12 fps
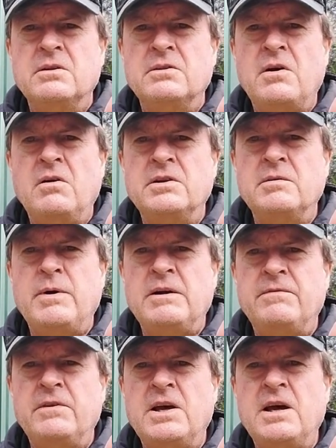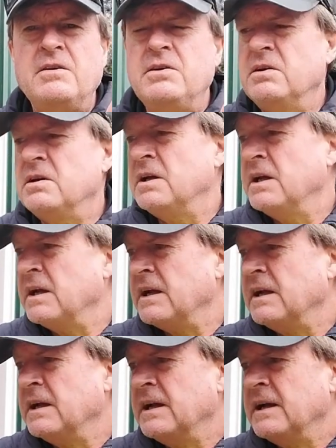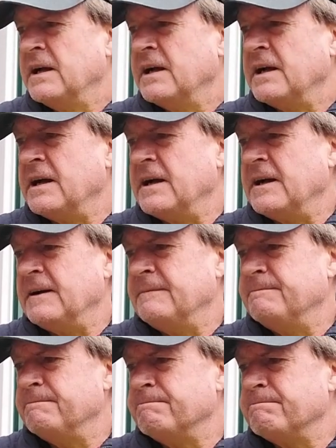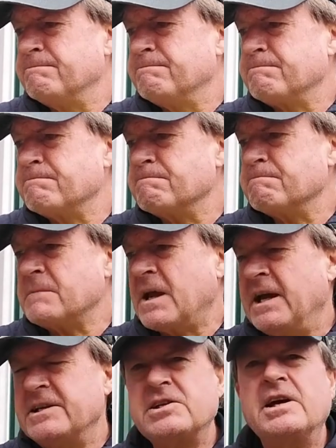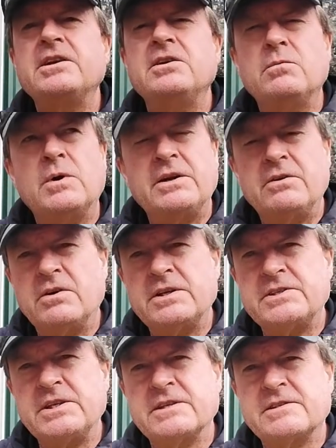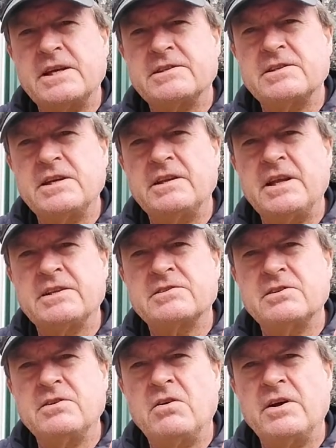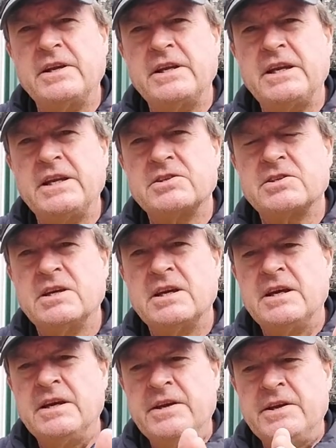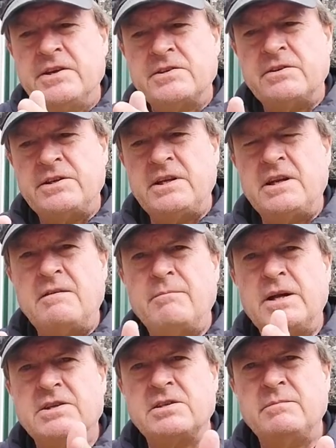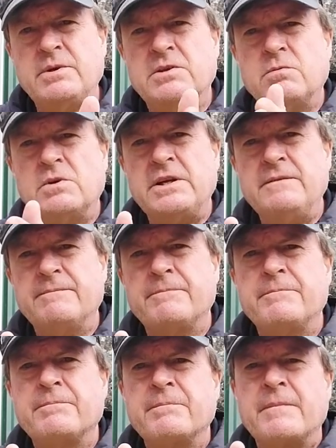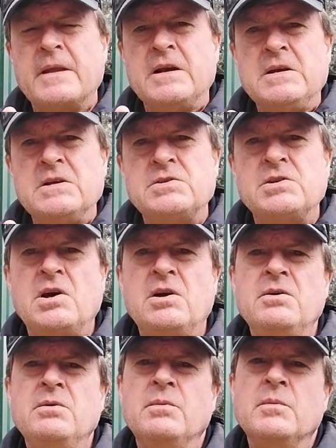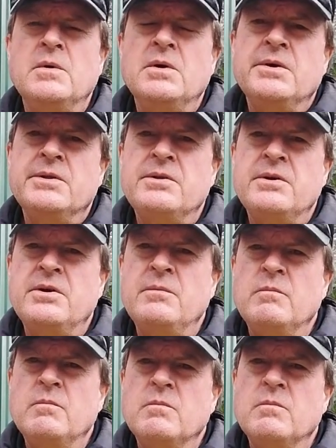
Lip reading: the Honda Buffalo HRU 196. That's it. That's the 19-inch. So I didn't have much in between. So the